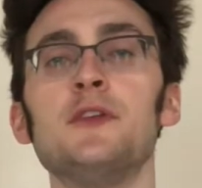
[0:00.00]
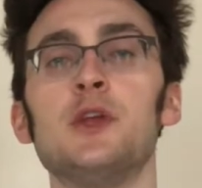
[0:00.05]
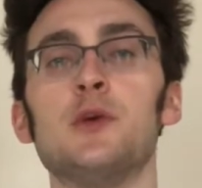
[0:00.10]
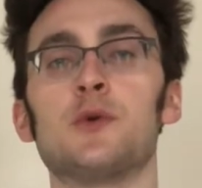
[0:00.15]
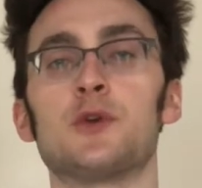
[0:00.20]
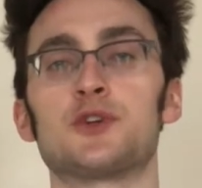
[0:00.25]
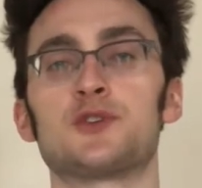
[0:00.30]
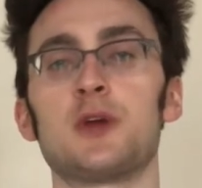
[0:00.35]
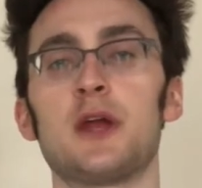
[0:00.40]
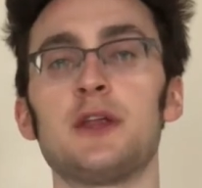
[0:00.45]
you
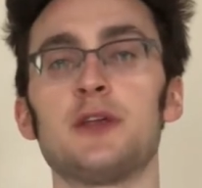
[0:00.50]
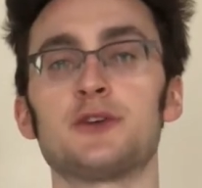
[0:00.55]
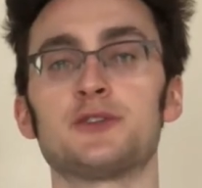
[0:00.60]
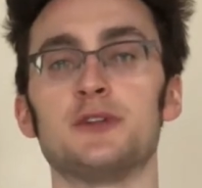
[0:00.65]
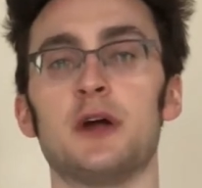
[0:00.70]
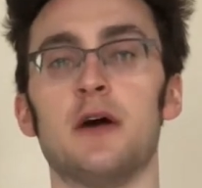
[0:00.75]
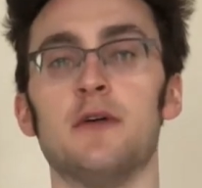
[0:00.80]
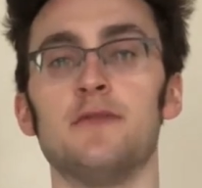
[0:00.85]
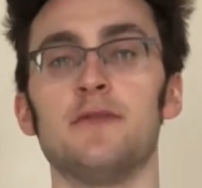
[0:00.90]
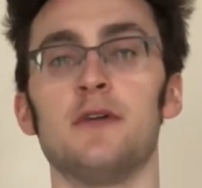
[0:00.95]
restrain
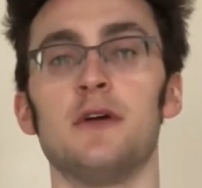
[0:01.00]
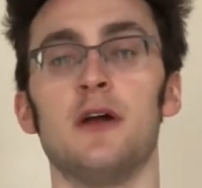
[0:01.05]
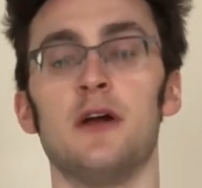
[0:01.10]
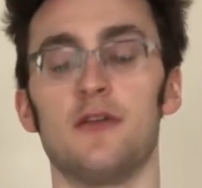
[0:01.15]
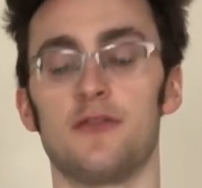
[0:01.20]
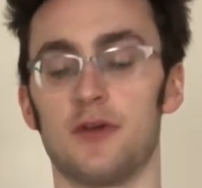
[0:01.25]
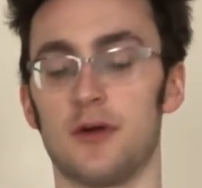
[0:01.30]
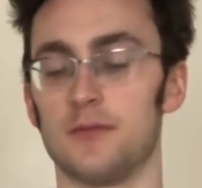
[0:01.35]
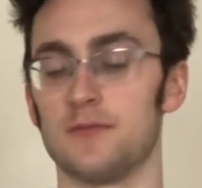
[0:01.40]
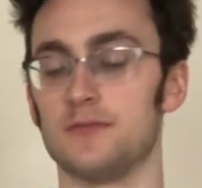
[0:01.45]
yourself,
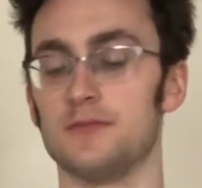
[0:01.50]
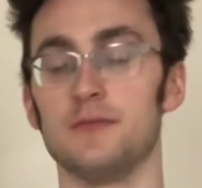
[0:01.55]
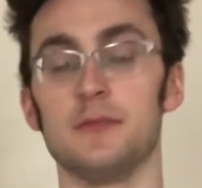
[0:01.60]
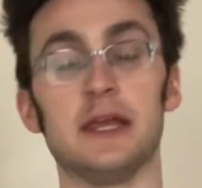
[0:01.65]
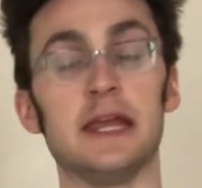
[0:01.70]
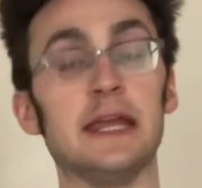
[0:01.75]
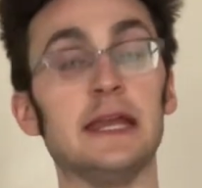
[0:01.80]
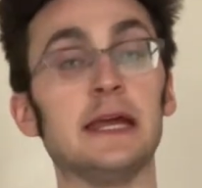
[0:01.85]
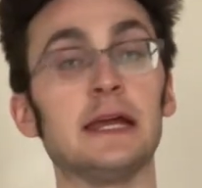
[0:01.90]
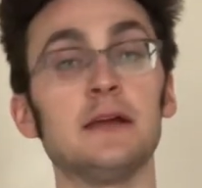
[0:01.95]
from
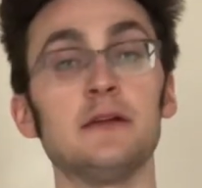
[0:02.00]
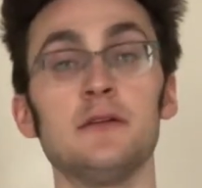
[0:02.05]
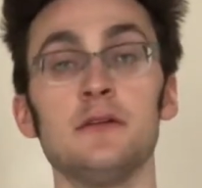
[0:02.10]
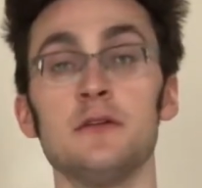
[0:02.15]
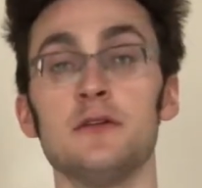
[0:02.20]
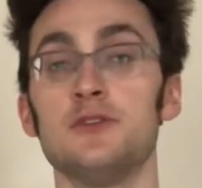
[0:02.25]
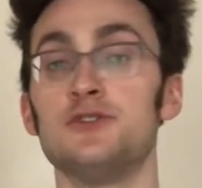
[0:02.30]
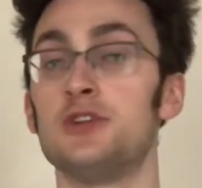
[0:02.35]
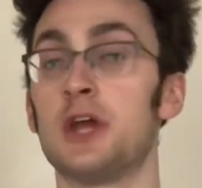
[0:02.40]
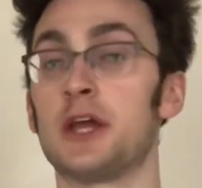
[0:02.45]
eating,
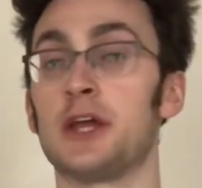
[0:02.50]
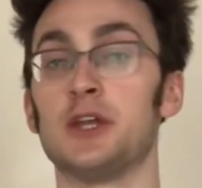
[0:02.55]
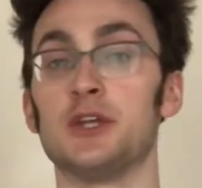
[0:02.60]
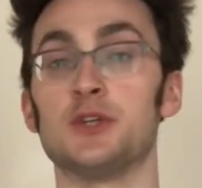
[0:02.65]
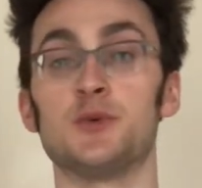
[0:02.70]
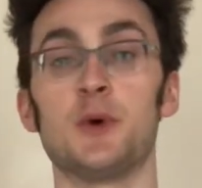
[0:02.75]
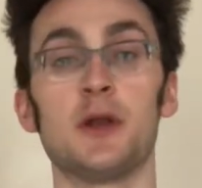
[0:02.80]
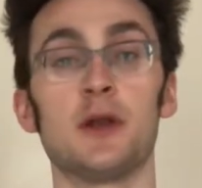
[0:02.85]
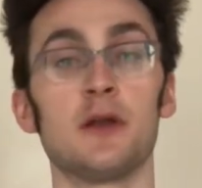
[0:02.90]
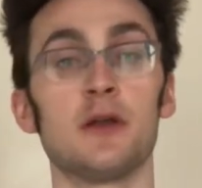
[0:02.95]
checking
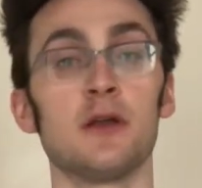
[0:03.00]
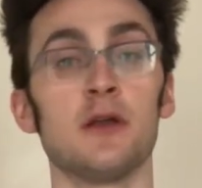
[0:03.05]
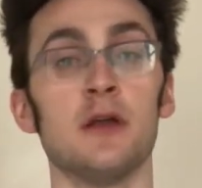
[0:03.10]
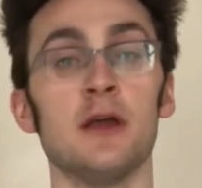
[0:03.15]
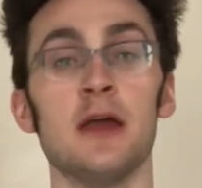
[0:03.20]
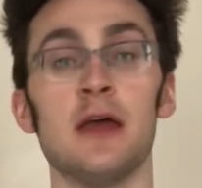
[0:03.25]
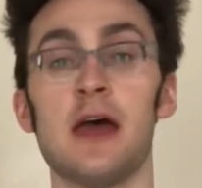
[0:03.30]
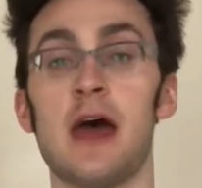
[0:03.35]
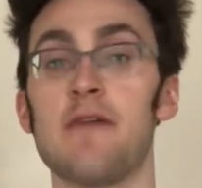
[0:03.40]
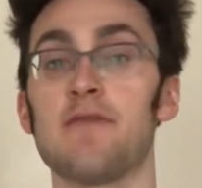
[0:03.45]
Twitter,
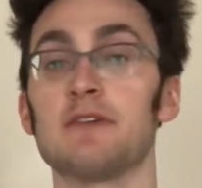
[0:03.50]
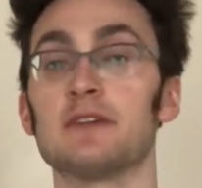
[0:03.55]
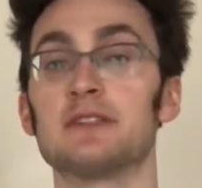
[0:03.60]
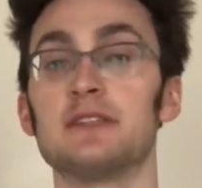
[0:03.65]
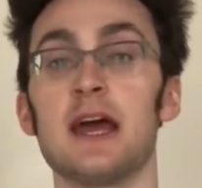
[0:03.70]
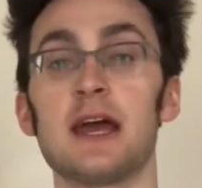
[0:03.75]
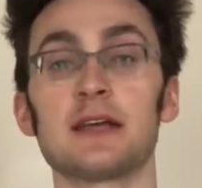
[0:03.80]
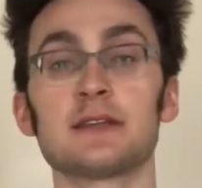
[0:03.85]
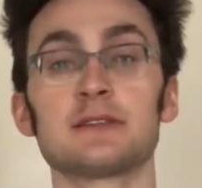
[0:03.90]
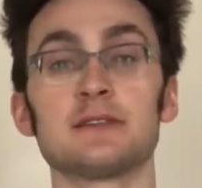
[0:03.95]
having
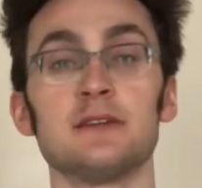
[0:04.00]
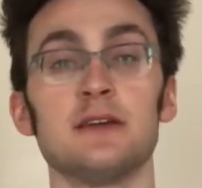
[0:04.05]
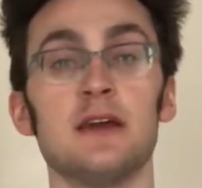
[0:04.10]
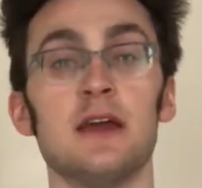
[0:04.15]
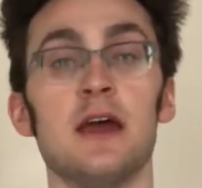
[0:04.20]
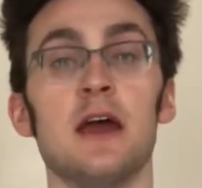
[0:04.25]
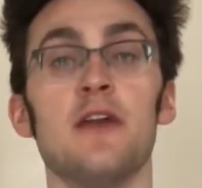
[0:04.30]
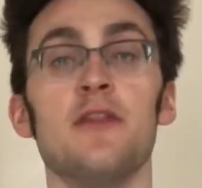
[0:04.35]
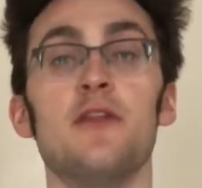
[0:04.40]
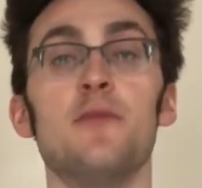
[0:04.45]
sex,
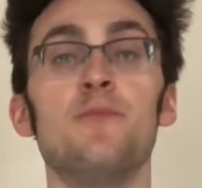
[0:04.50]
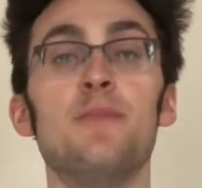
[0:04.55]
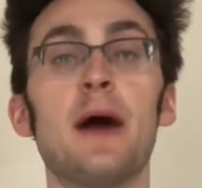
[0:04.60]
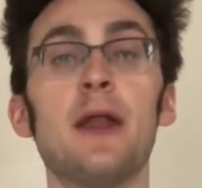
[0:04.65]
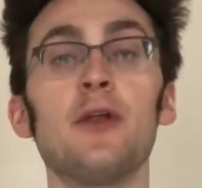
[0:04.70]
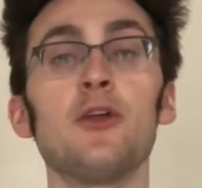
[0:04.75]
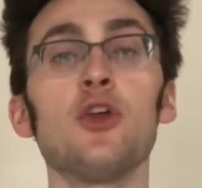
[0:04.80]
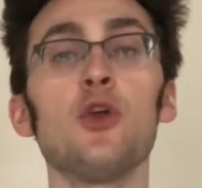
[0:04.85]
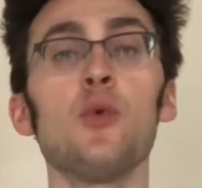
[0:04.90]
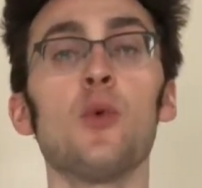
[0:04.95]
the
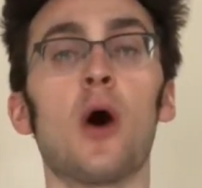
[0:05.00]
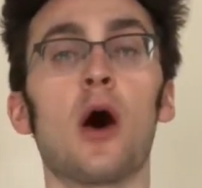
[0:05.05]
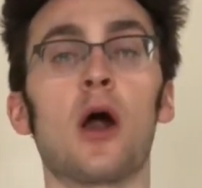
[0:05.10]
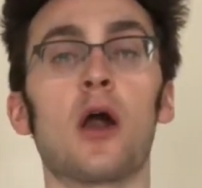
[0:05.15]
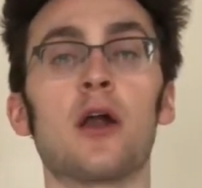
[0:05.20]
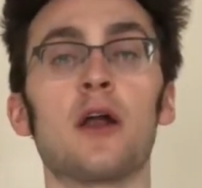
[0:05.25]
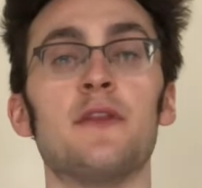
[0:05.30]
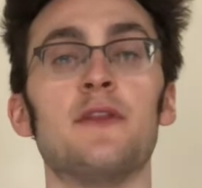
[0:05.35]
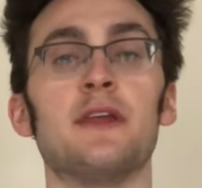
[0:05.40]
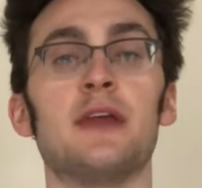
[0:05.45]
better you
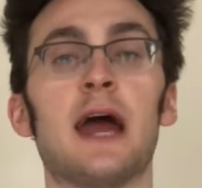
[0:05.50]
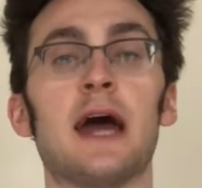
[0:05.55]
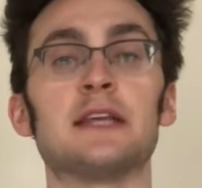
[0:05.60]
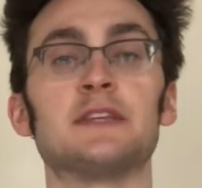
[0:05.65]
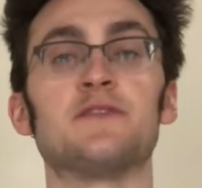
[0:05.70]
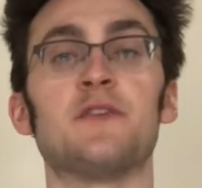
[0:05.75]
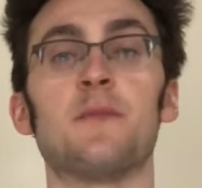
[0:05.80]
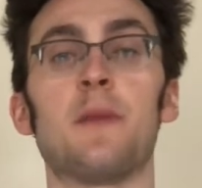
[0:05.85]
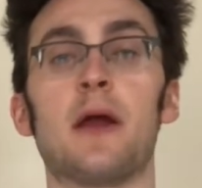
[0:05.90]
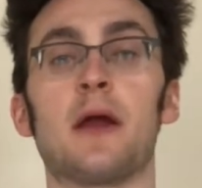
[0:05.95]
are in the eyes
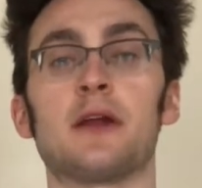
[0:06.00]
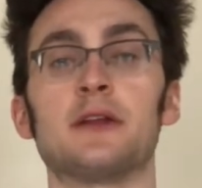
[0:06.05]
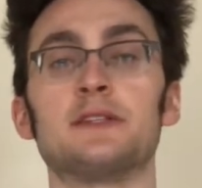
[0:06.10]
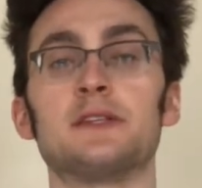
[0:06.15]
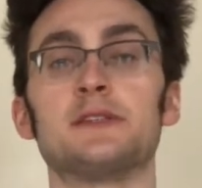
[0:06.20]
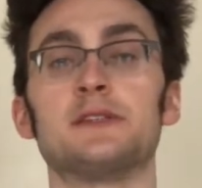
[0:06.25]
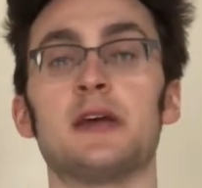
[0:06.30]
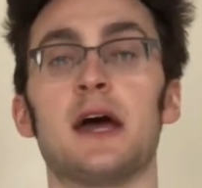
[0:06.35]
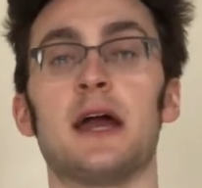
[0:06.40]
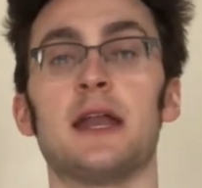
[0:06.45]
of American
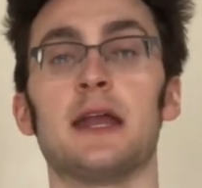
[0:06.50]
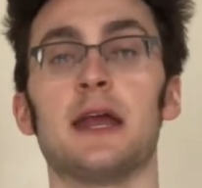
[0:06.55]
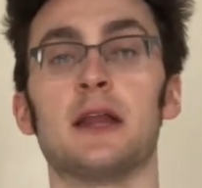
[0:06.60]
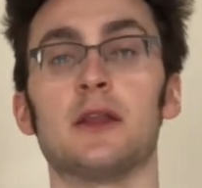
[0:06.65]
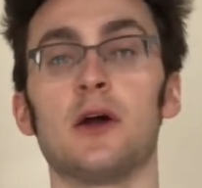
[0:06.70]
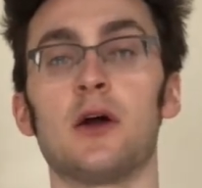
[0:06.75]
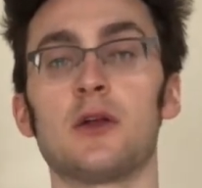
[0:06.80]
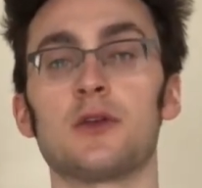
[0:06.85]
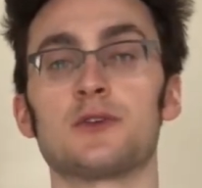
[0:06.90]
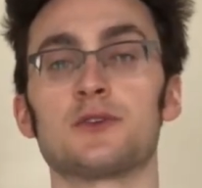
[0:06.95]
society at
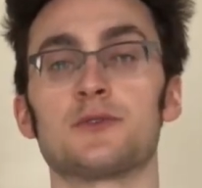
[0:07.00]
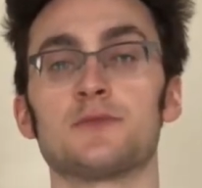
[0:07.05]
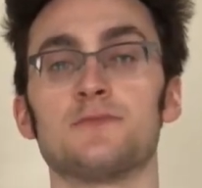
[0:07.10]
large.